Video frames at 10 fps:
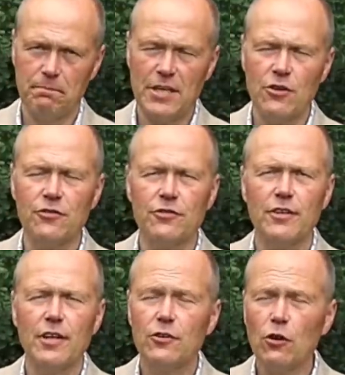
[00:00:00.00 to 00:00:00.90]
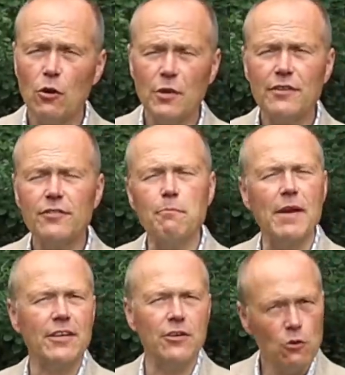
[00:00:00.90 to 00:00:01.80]
Because not only does it
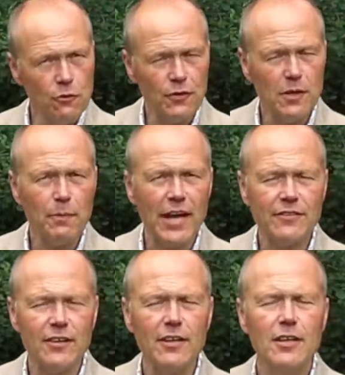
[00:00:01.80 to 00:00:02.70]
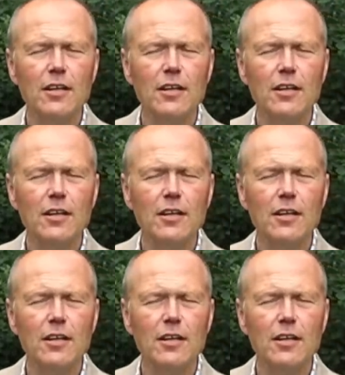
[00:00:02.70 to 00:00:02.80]
make you feel better,